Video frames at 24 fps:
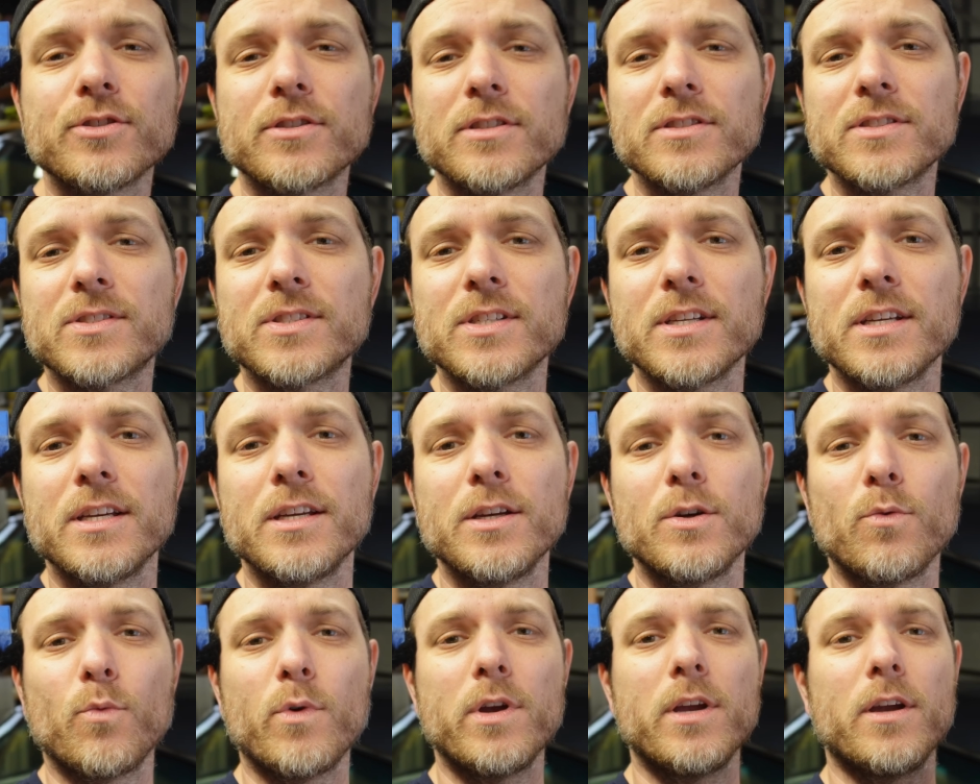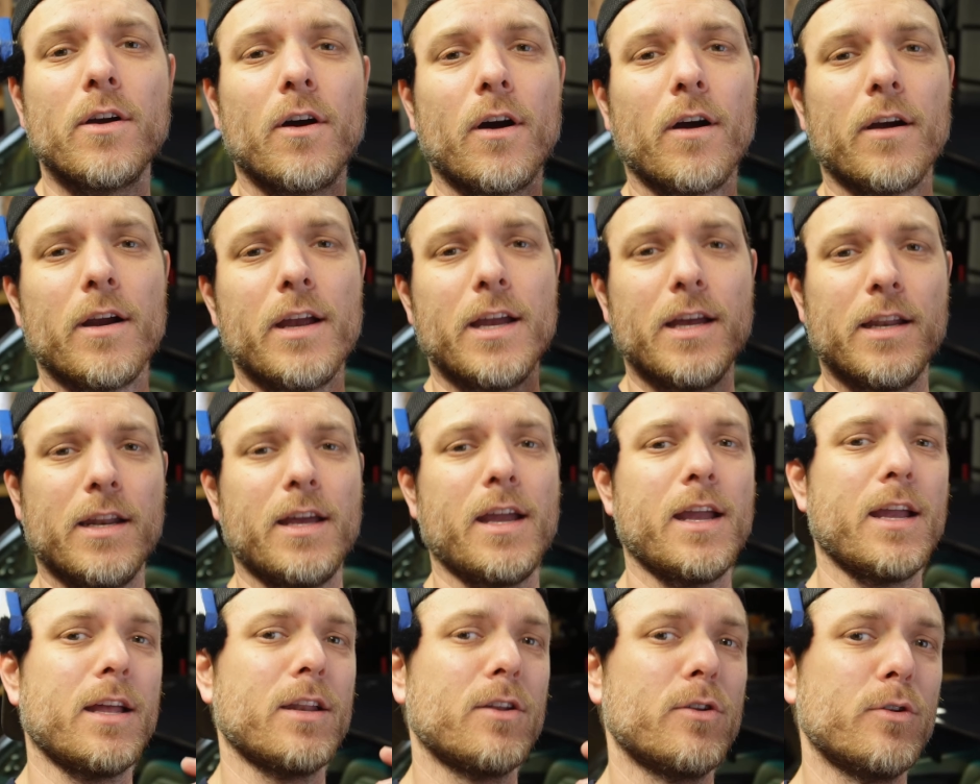you can see, we are in
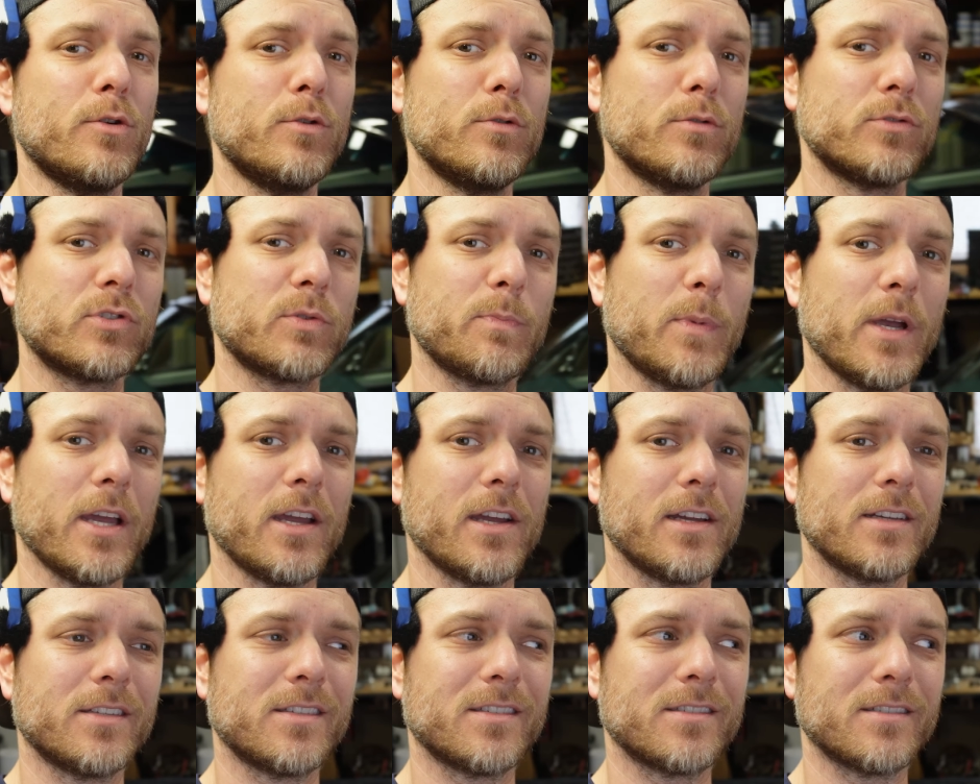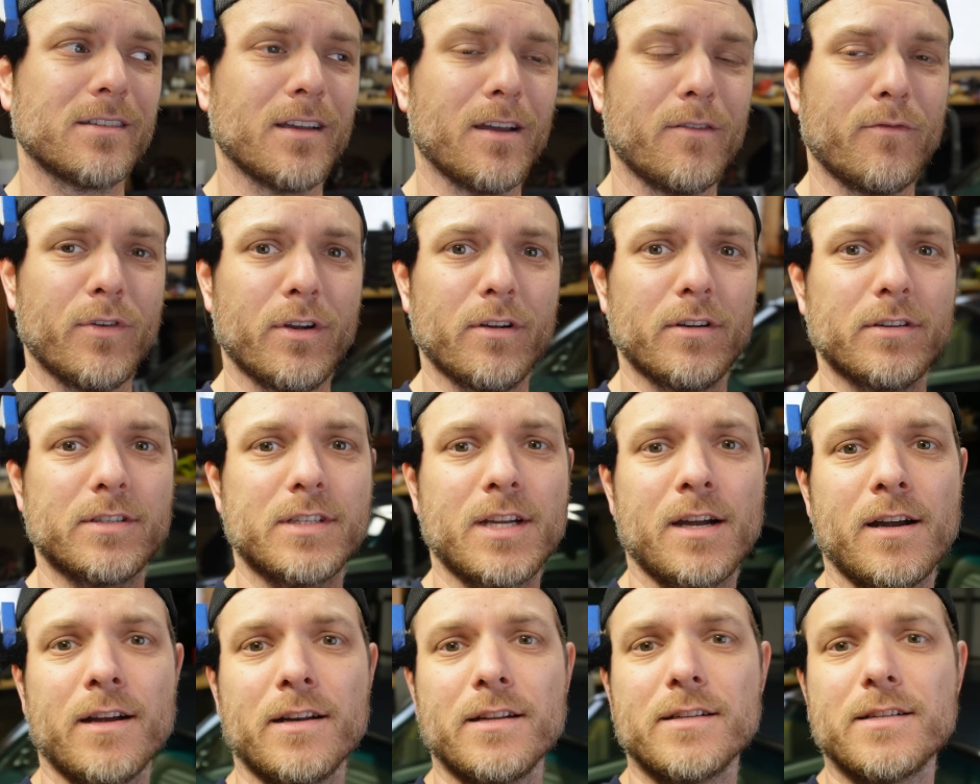a new space, a very
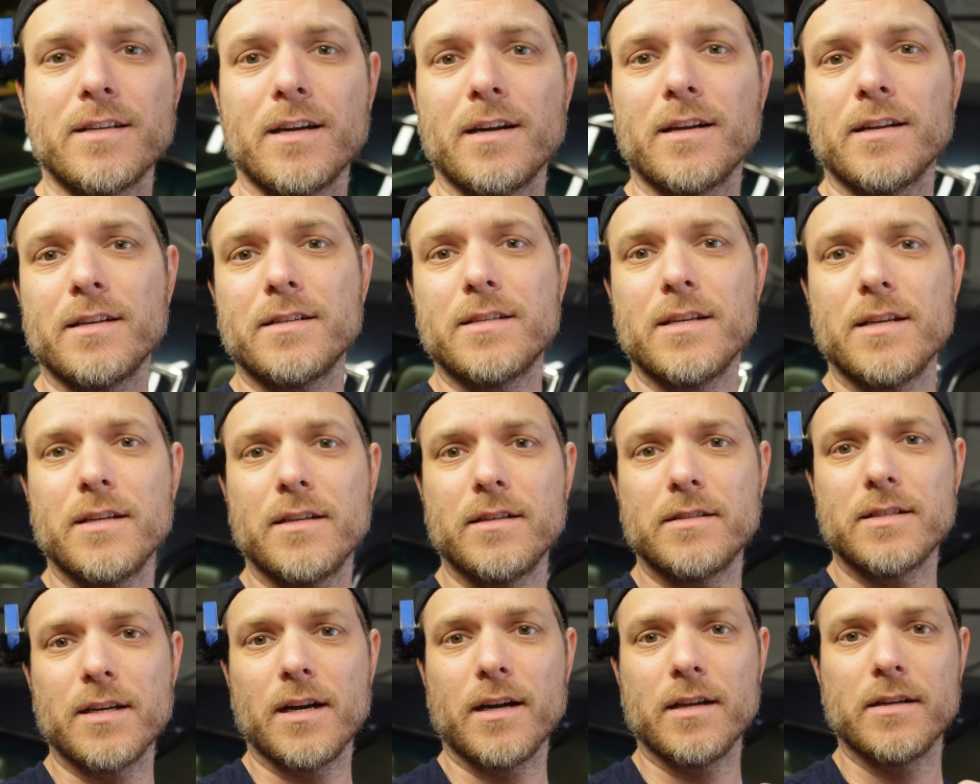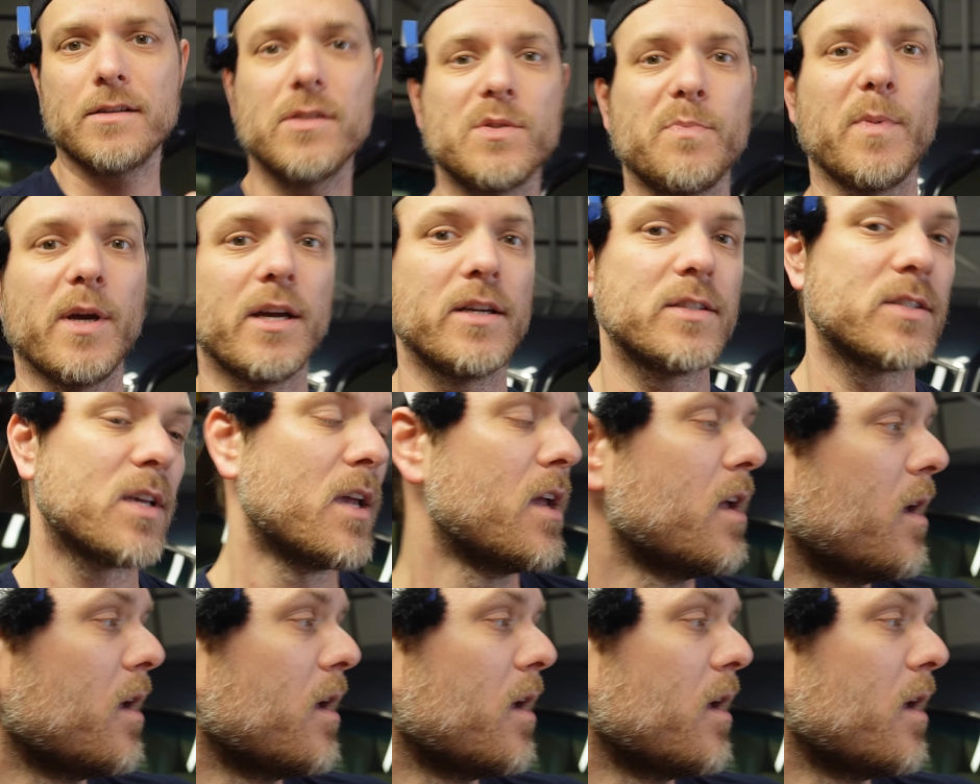tiny space,